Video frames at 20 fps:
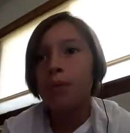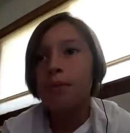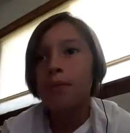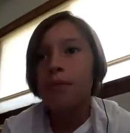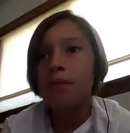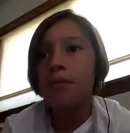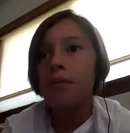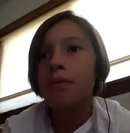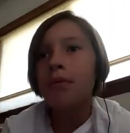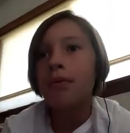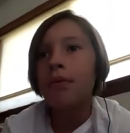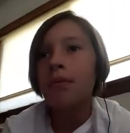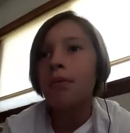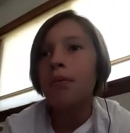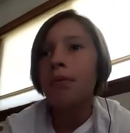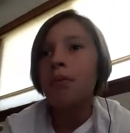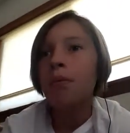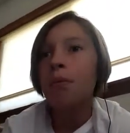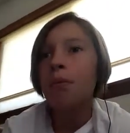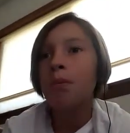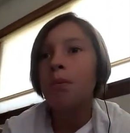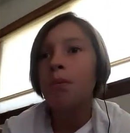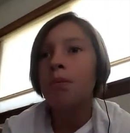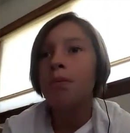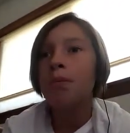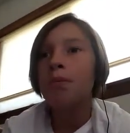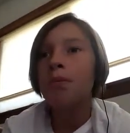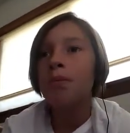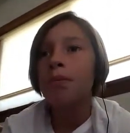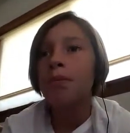
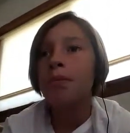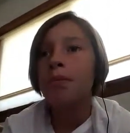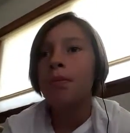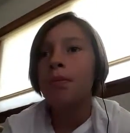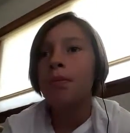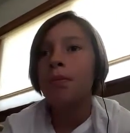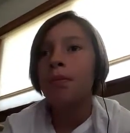[no speech]